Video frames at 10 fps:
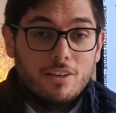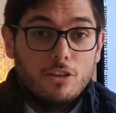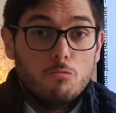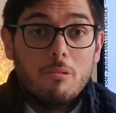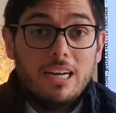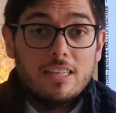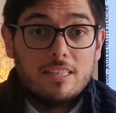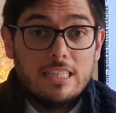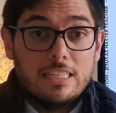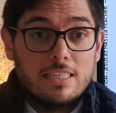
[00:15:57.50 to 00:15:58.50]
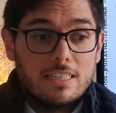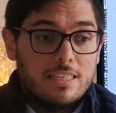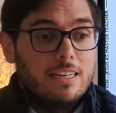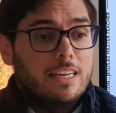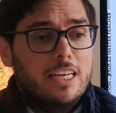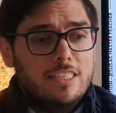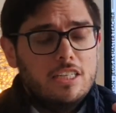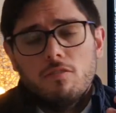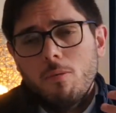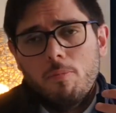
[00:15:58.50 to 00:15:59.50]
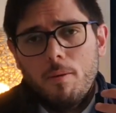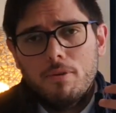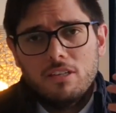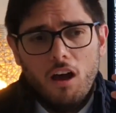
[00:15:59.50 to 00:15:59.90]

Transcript: humility. He teaches from a premise